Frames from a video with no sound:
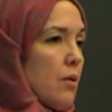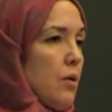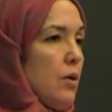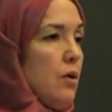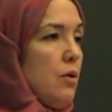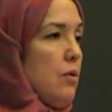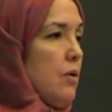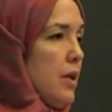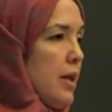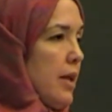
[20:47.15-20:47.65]

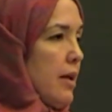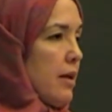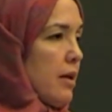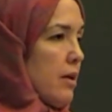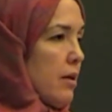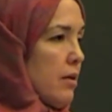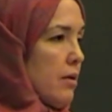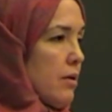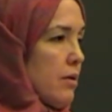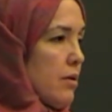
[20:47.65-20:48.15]
unique
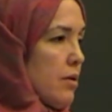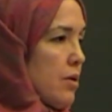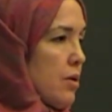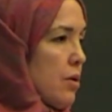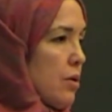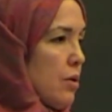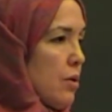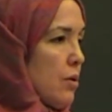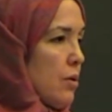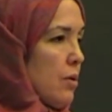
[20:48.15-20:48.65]

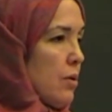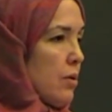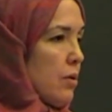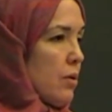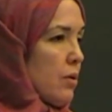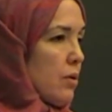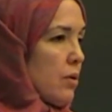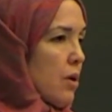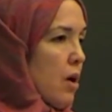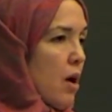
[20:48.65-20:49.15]
to
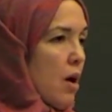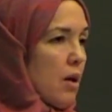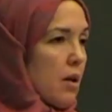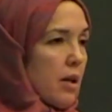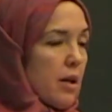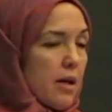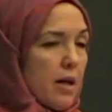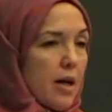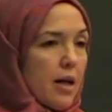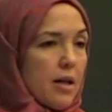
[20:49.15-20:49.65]

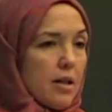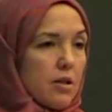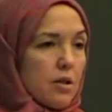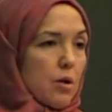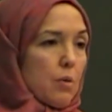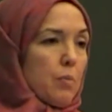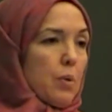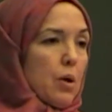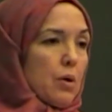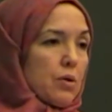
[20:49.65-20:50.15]
colonized
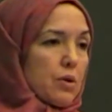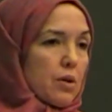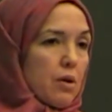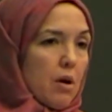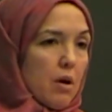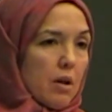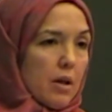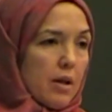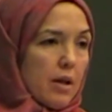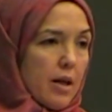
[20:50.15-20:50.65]
or
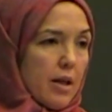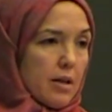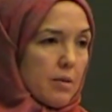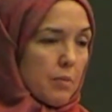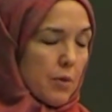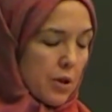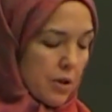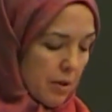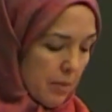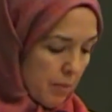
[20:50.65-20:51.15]
post-colonized
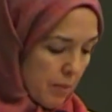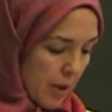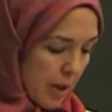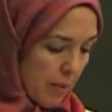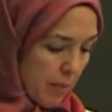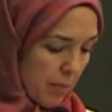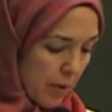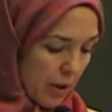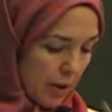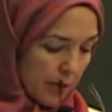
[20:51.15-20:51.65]
Muslim
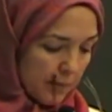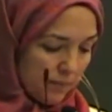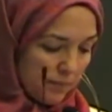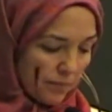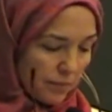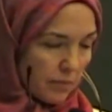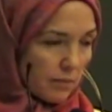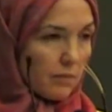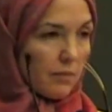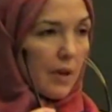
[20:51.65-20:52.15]
people.
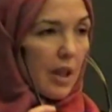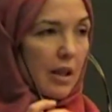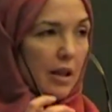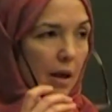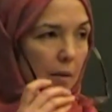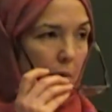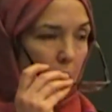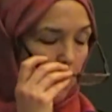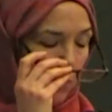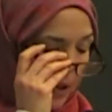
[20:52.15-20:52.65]

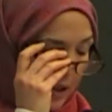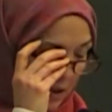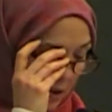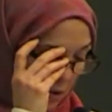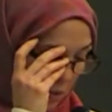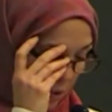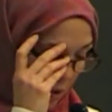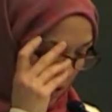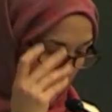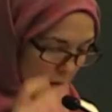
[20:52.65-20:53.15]
Let me read
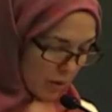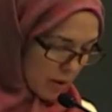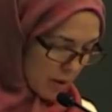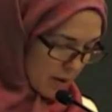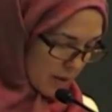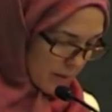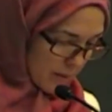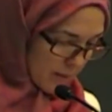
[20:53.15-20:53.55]
a quote.